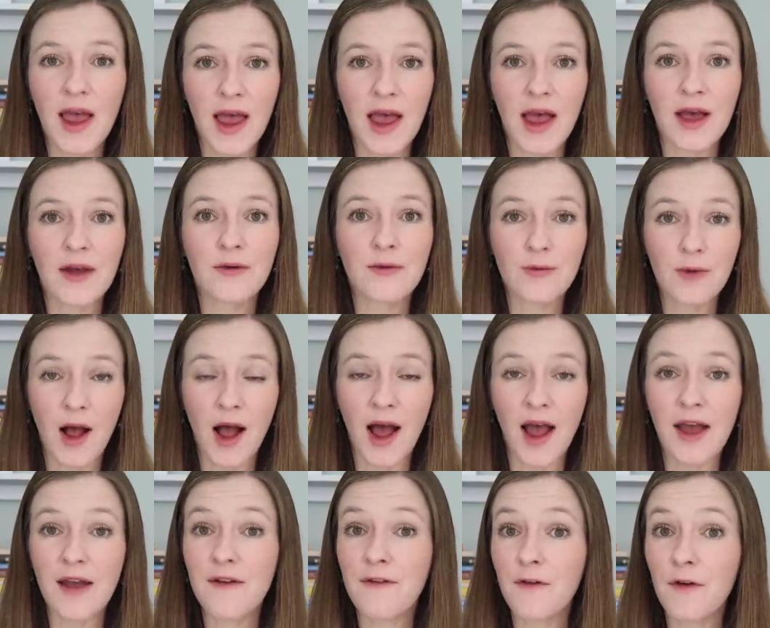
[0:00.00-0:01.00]
and
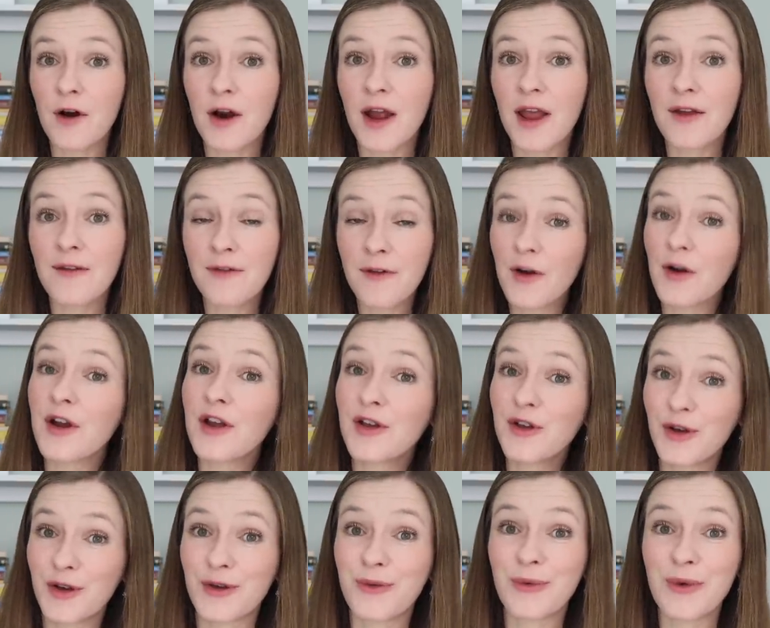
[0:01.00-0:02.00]
RIE for a very
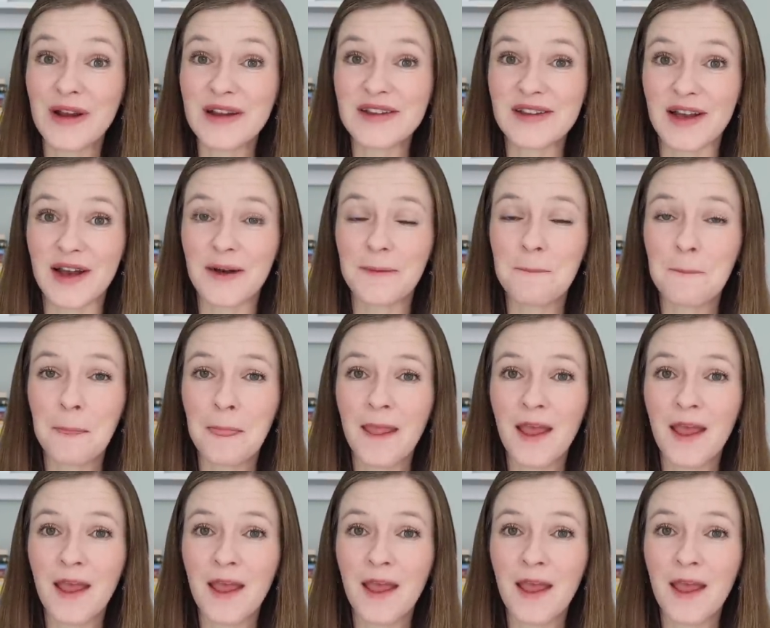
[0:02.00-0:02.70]
good reason.